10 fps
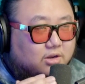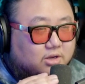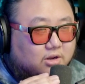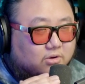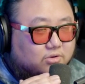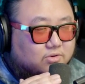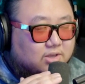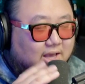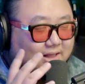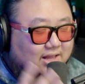You know, you can
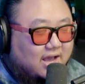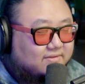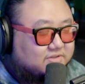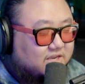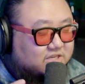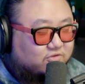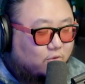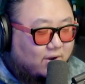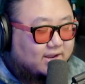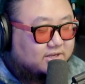get live stage
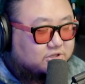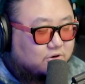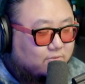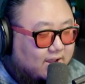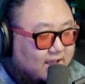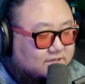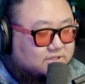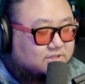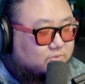variety show reactions.